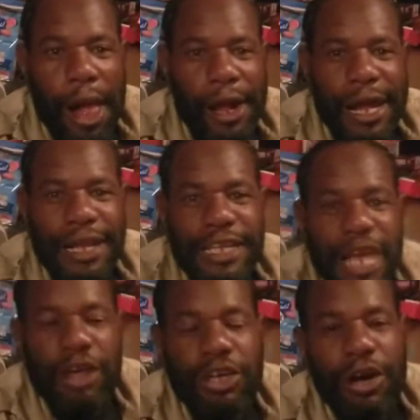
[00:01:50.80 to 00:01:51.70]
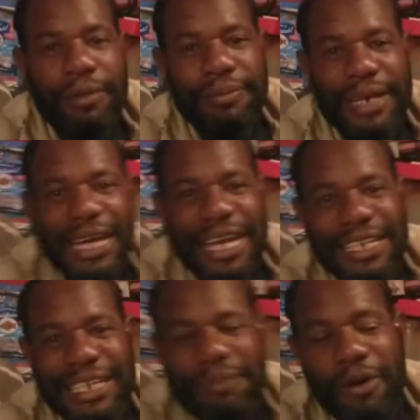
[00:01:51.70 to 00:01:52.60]
And yellow yum
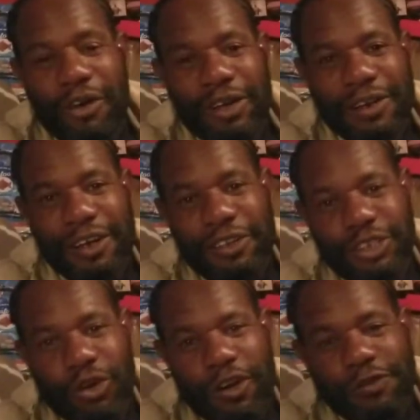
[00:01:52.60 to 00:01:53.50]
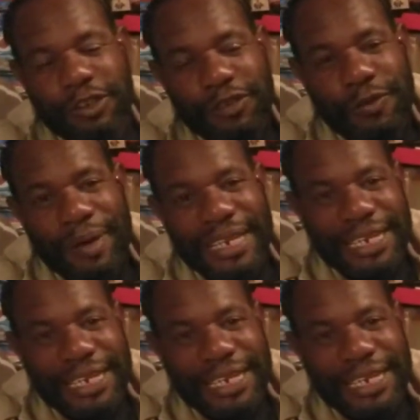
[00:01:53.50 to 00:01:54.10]
and tin mackerel or saltfish for my dinner.